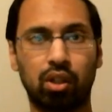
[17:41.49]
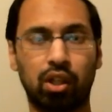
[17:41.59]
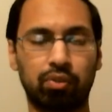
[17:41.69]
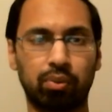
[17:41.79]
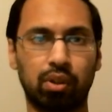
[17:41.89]

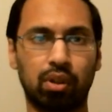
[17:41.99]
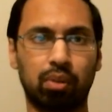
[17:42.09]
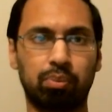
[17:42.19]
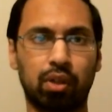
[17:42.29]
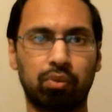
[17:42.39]
of the
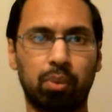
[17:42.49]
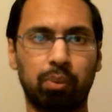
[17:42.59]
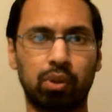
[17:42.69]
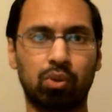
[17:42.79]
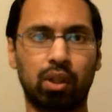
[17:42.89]
Prophet
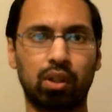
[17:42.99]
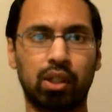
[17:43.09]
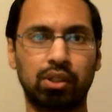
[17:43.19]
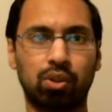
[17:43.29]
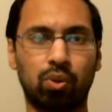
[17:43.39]
Muhammad in
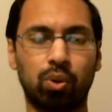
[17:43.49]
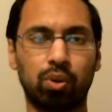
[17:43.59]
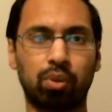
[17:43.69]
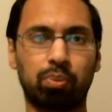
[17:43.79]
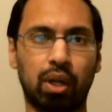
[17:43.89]
chronological
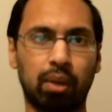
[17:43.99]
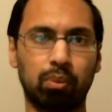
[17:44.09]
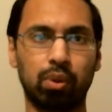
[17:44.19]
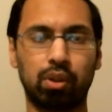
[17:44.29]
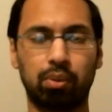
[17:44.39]
order. The
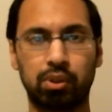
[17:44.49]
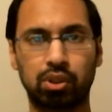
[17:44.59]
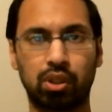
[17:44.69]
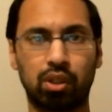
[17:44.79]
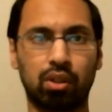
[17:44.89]
problem with Ibn Ishaq